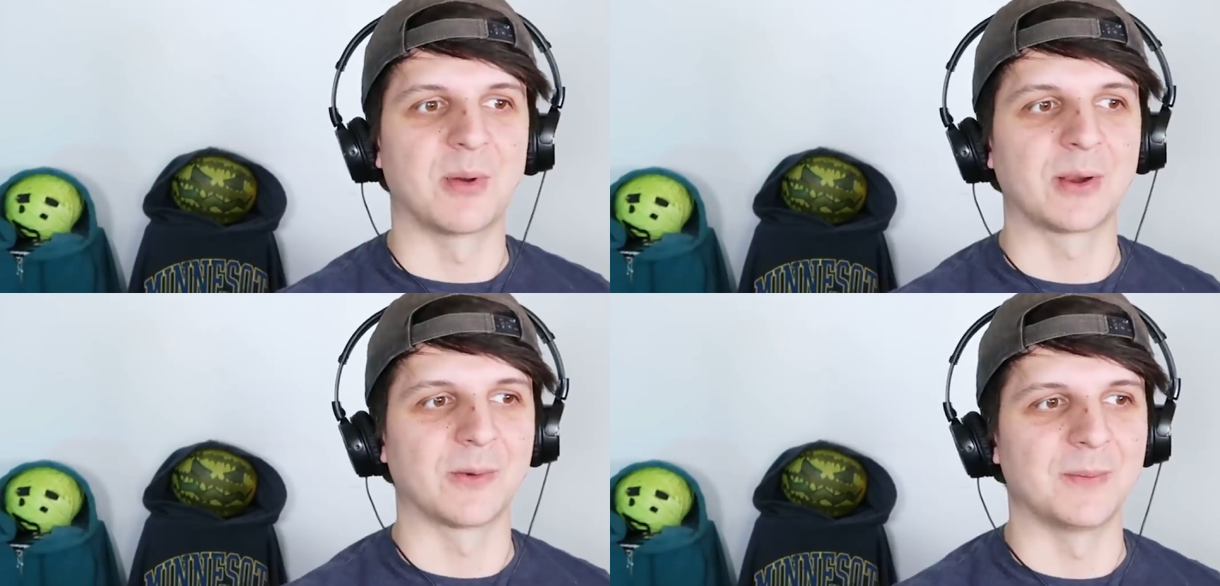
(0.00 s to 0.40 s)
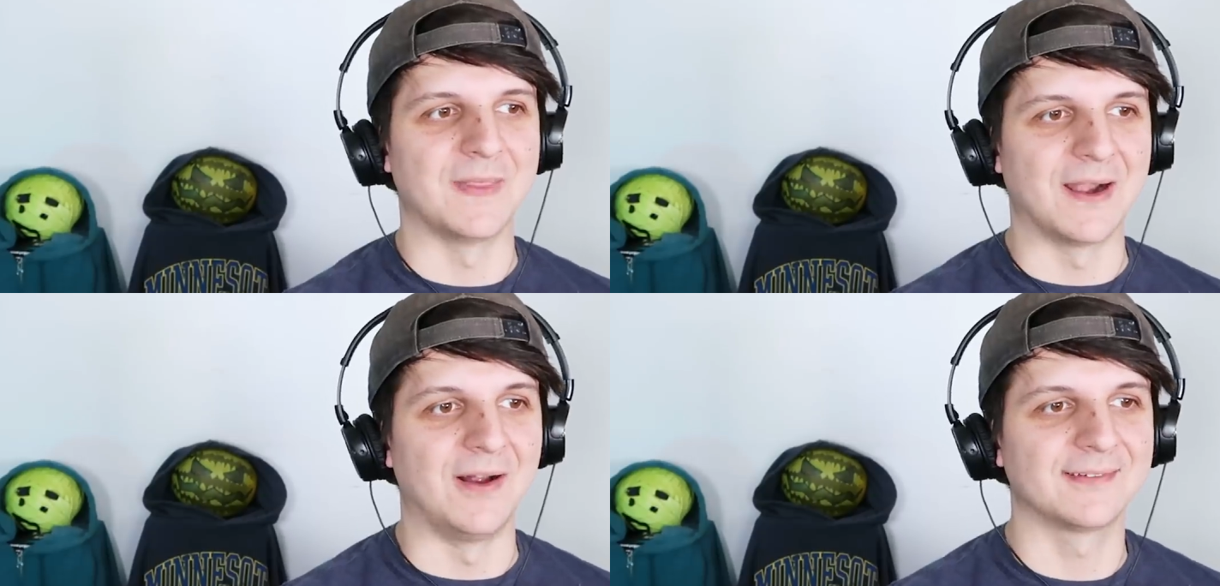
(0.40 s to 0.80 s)
Speaker 1: Marcoh to
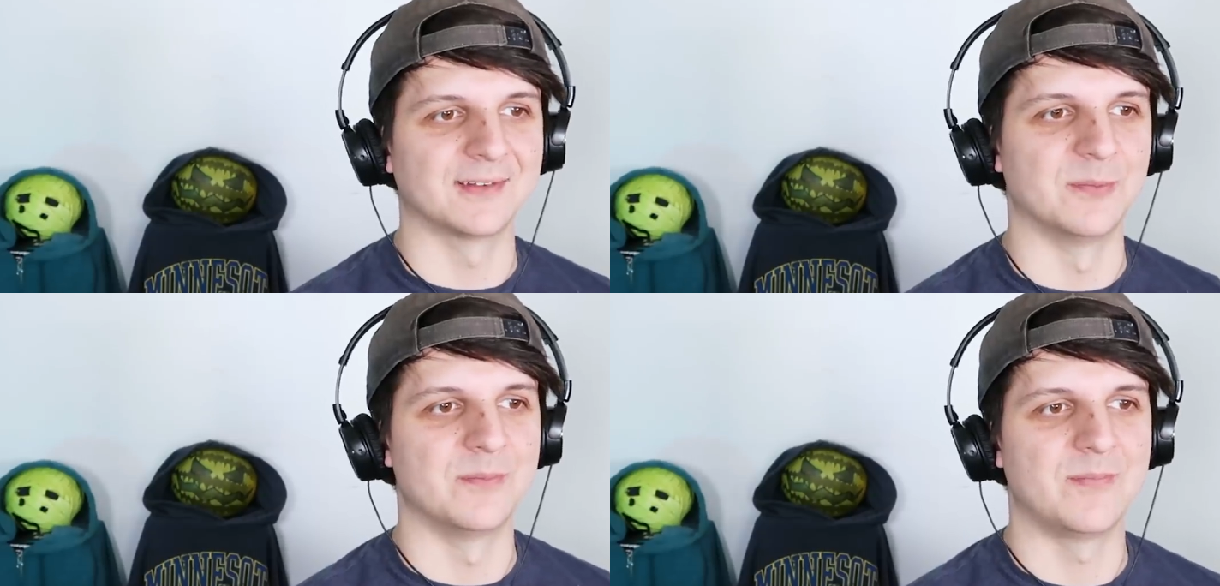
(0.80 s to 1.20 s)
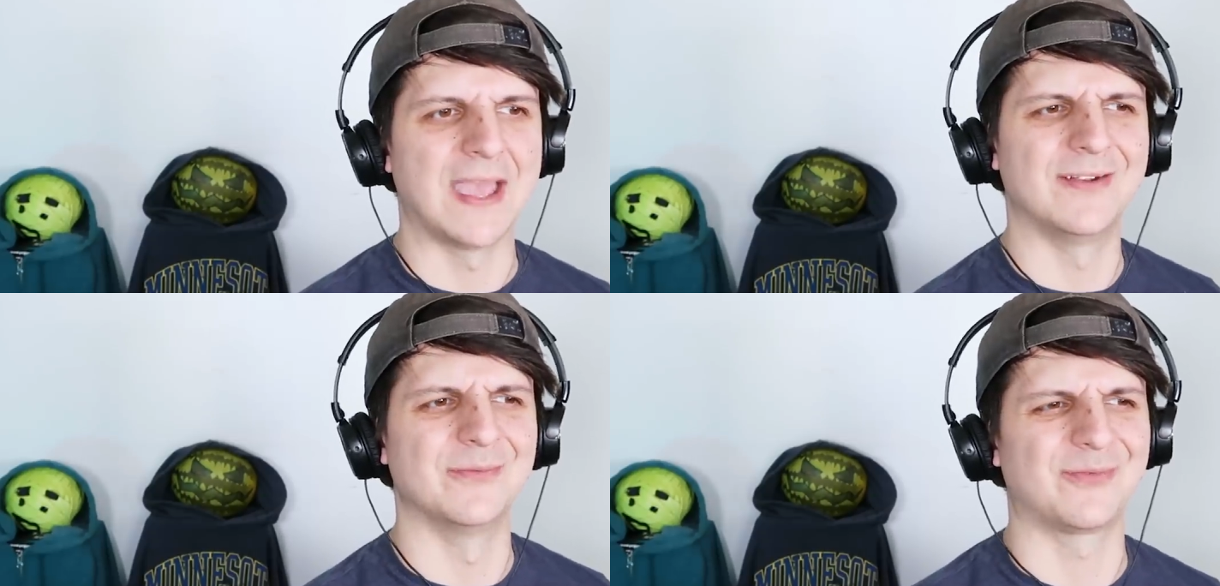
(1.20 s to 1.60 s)
be that awesome
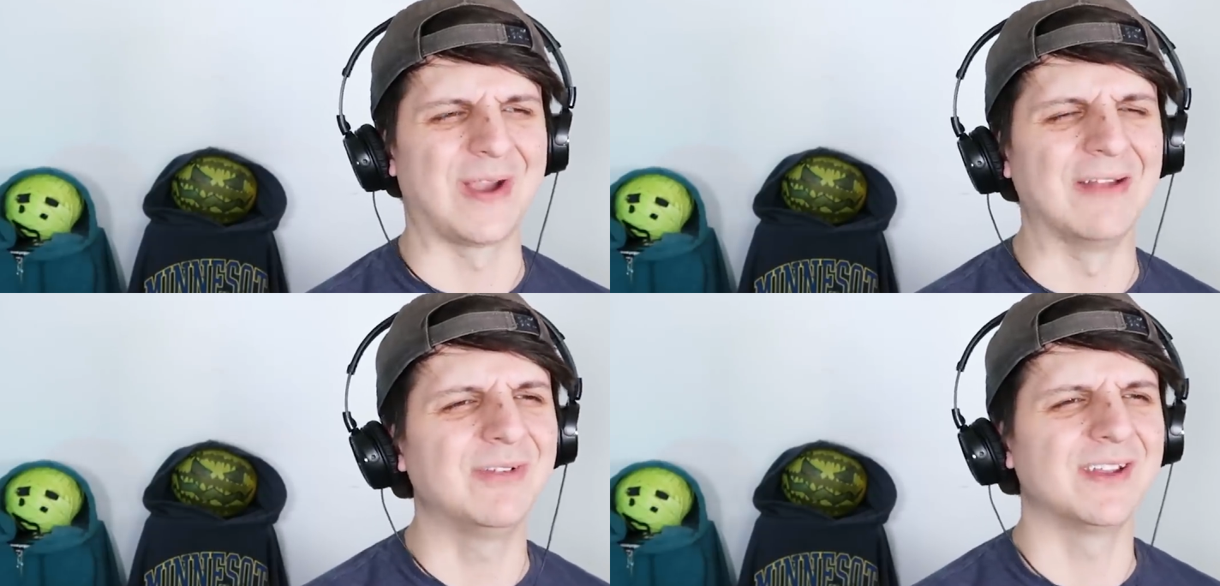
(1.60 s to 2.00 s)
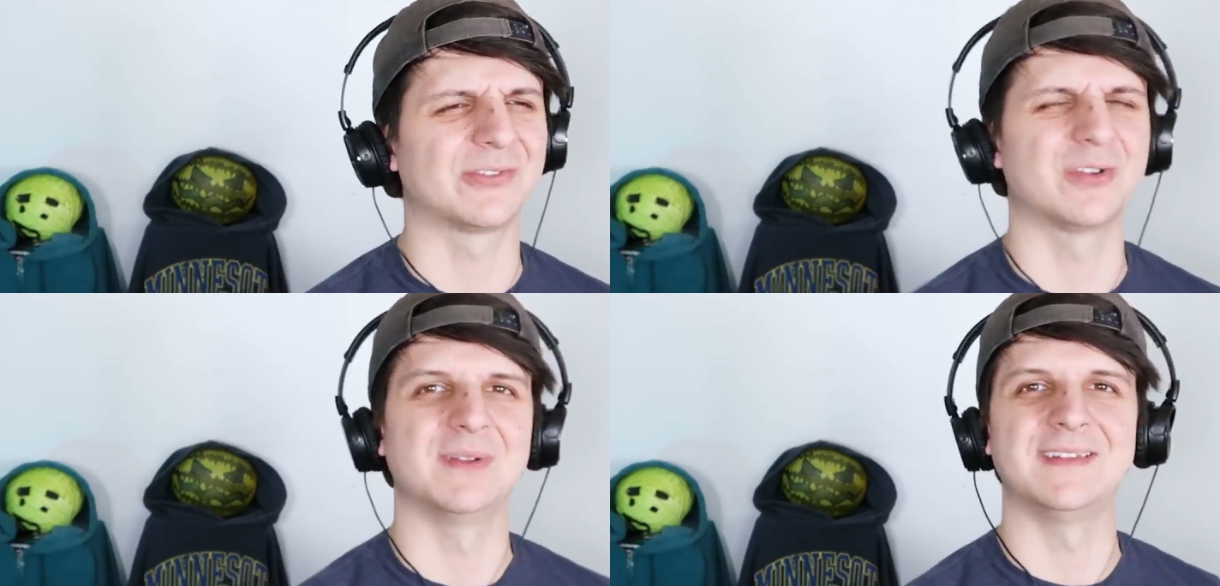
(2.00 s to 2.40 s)
and for Envy to
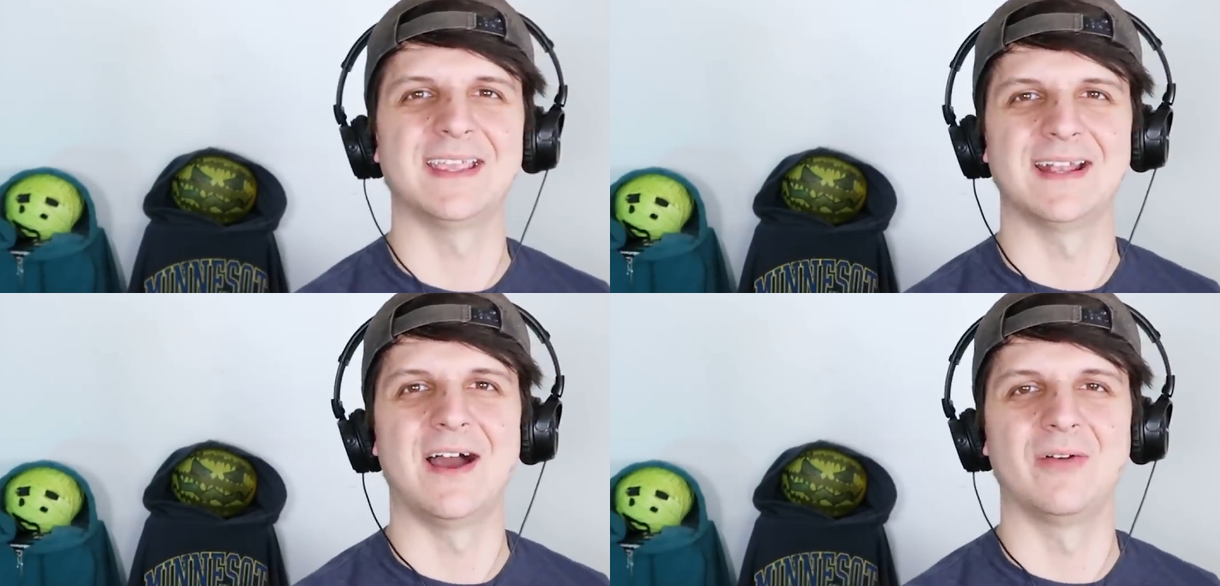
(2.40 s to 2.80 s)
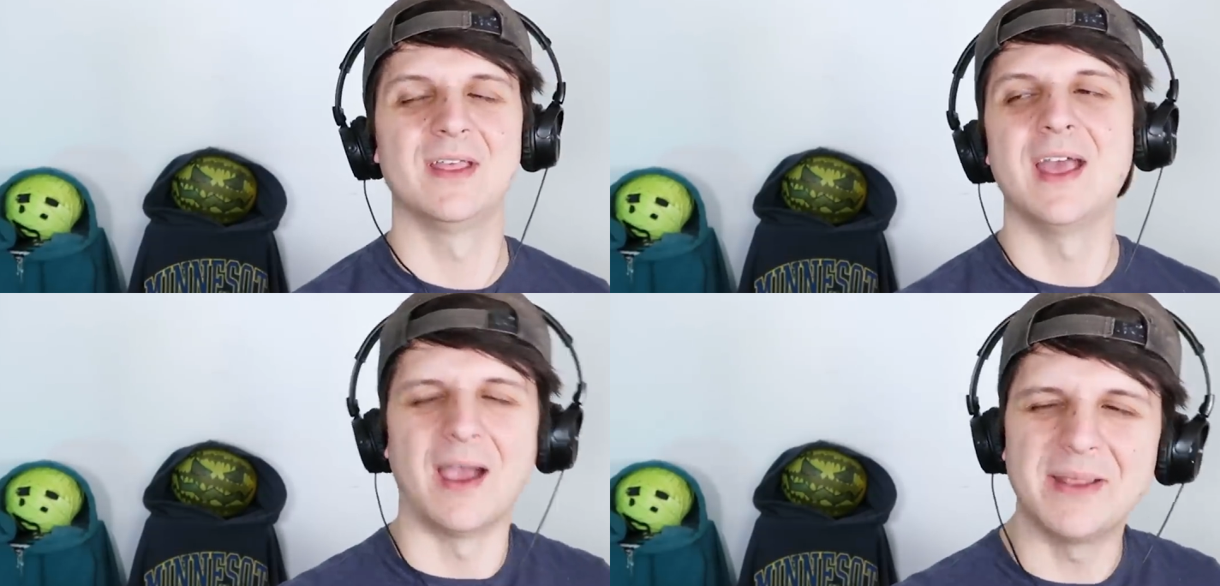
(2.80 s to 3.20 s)
sort of be taken out.
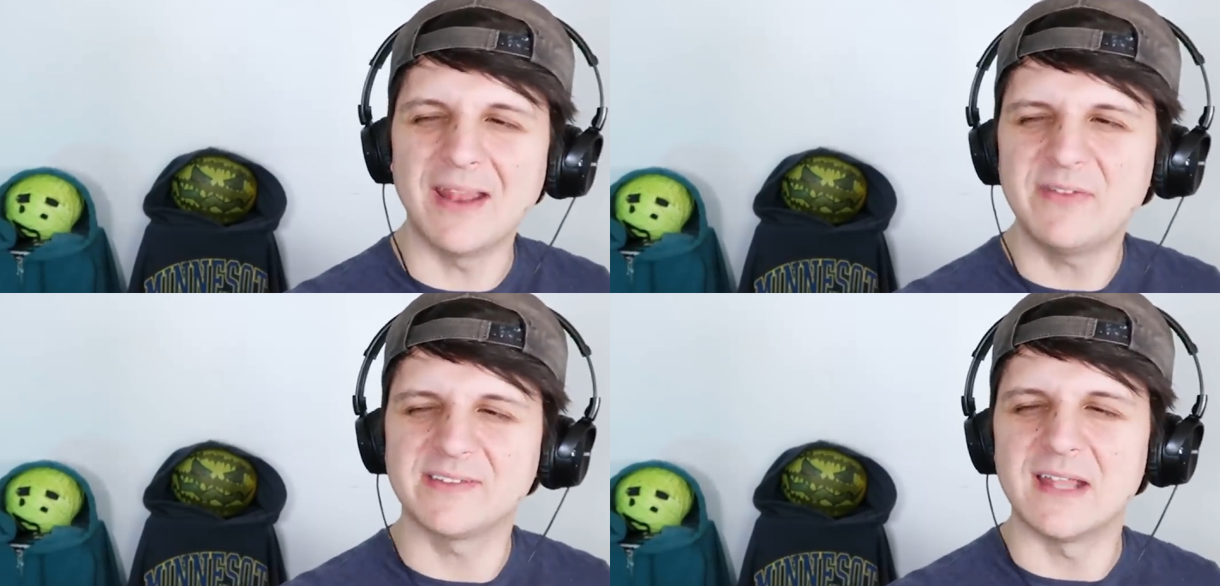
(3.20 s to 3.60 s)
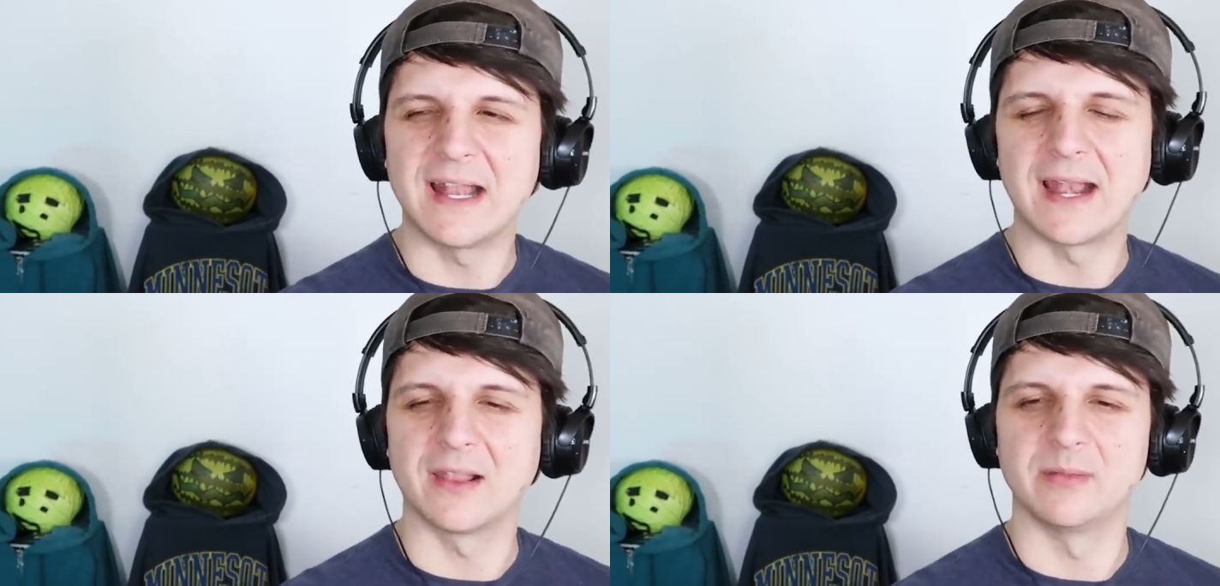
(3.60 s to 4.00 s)
I mean, Envy's
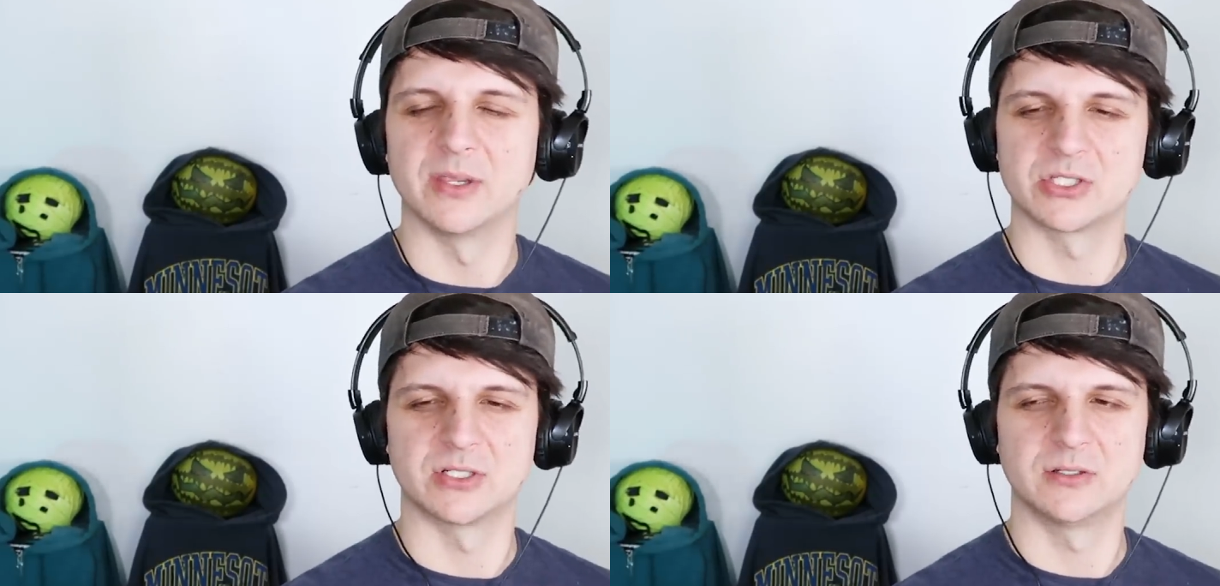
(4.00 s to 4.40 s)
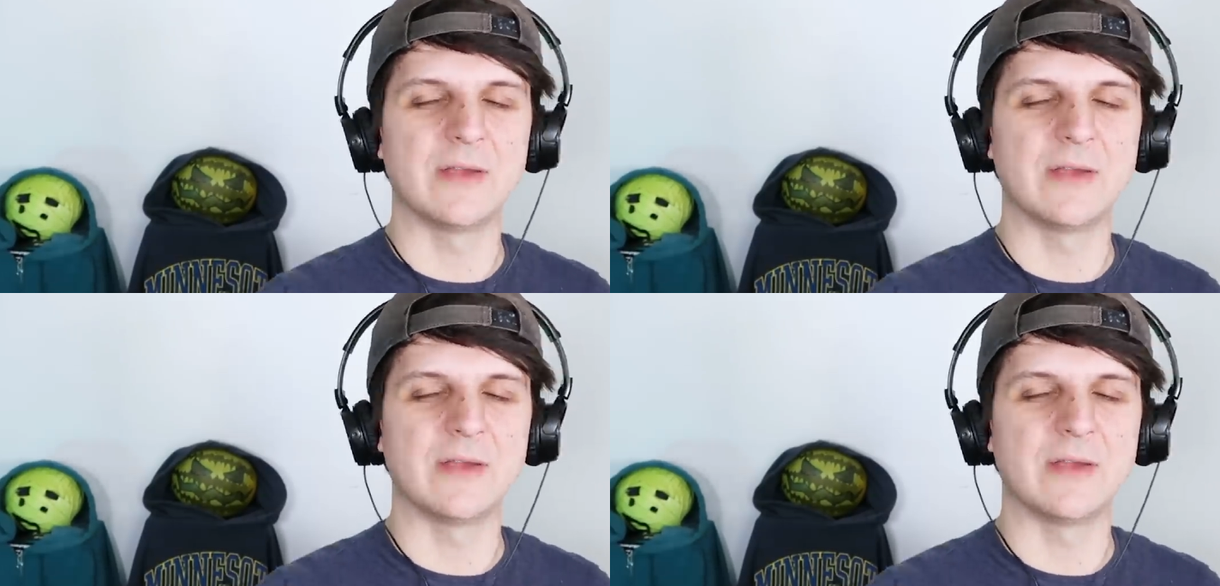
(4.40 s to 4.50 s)
not out of the picture.